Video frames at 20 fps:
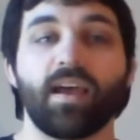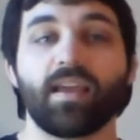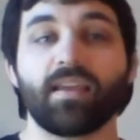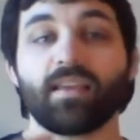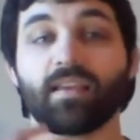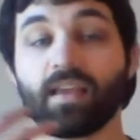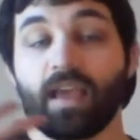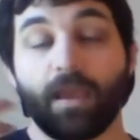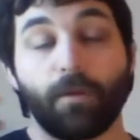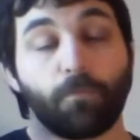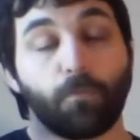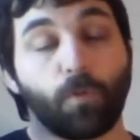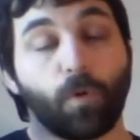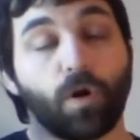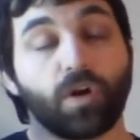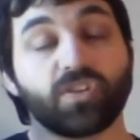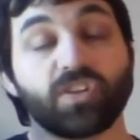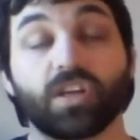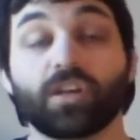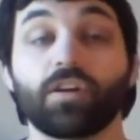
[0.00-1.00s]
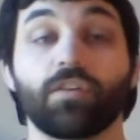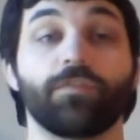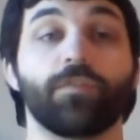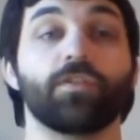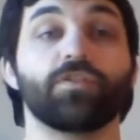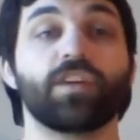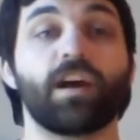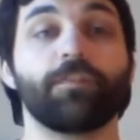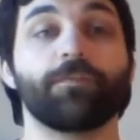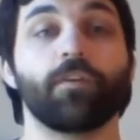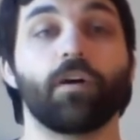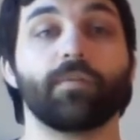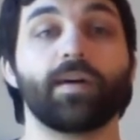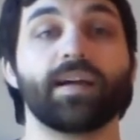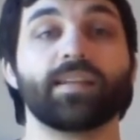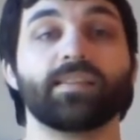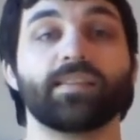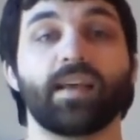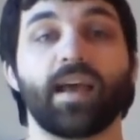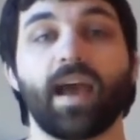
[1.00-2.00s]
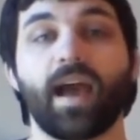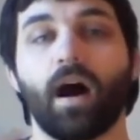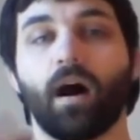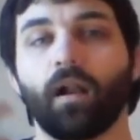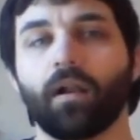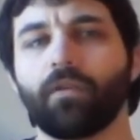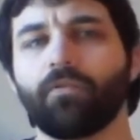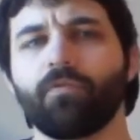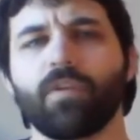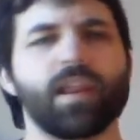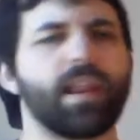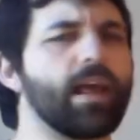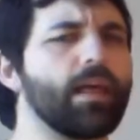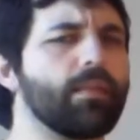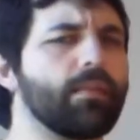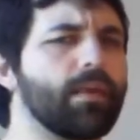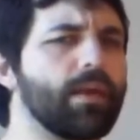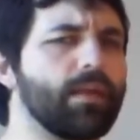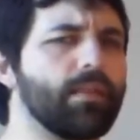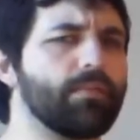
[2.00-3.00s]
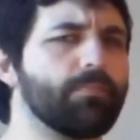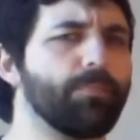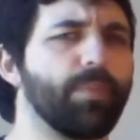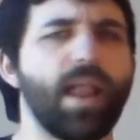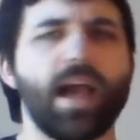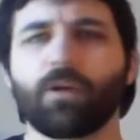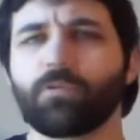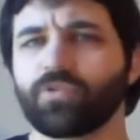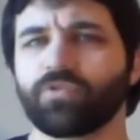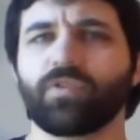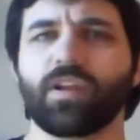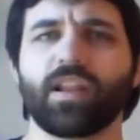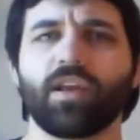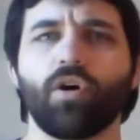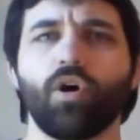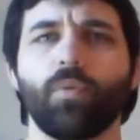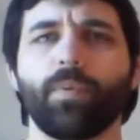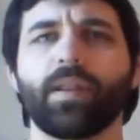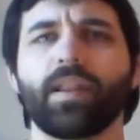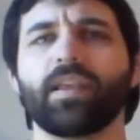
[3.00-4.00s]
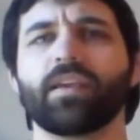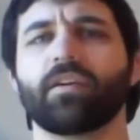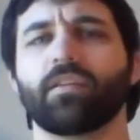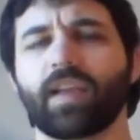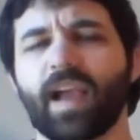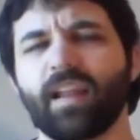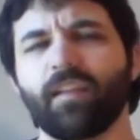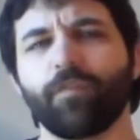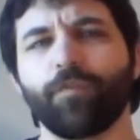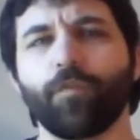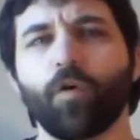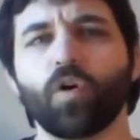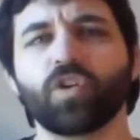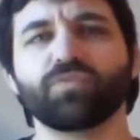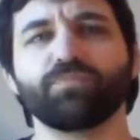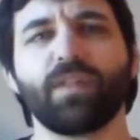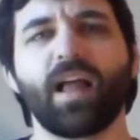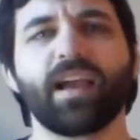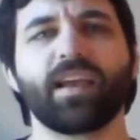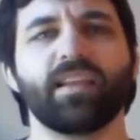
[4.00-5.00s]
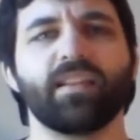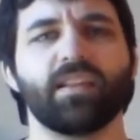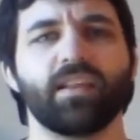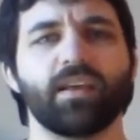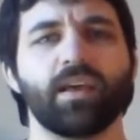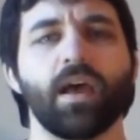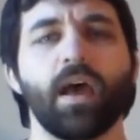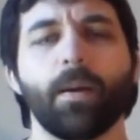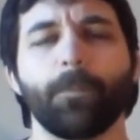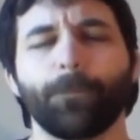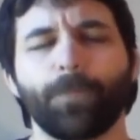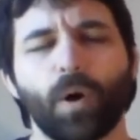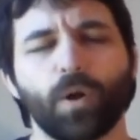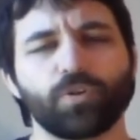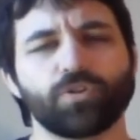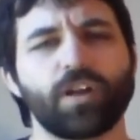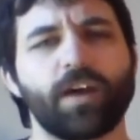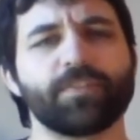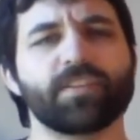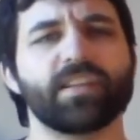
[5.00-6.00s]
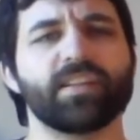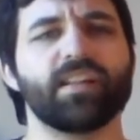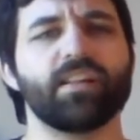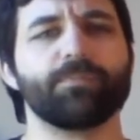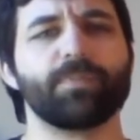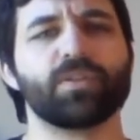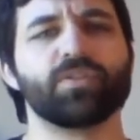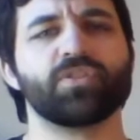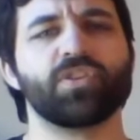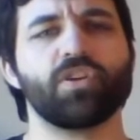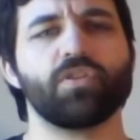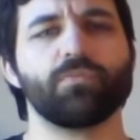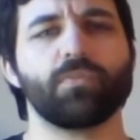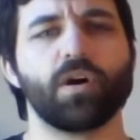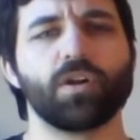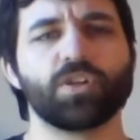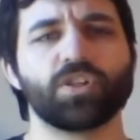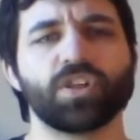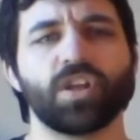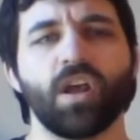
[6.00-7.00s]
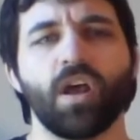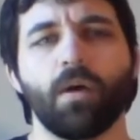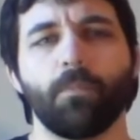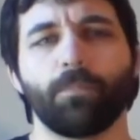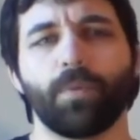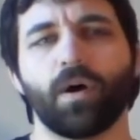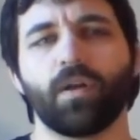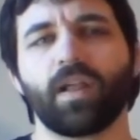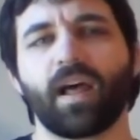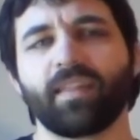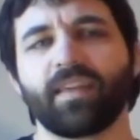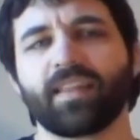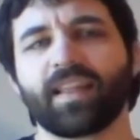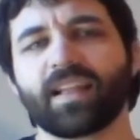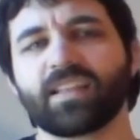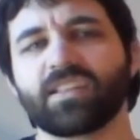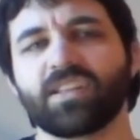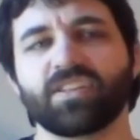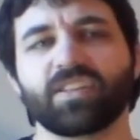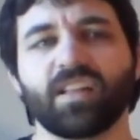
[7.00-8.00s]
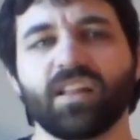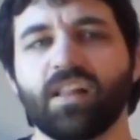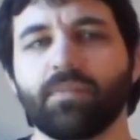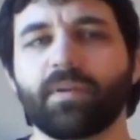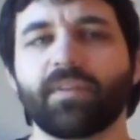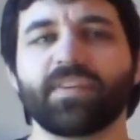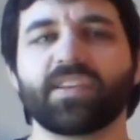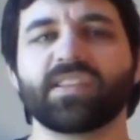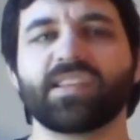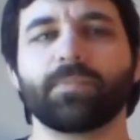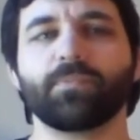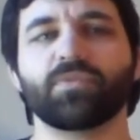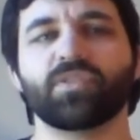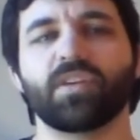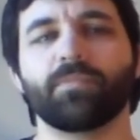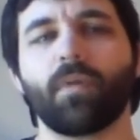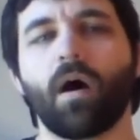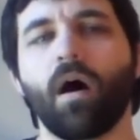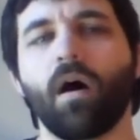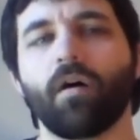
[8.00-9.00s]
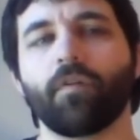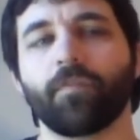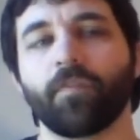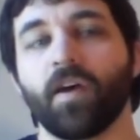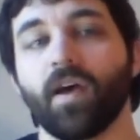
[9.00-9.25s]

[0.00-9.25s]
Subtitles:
it was a good fun draft format. On Arena, black was really open and you could kind of force black in the bot drafts a little bit too much, but I think that's just a little bit of a symptom of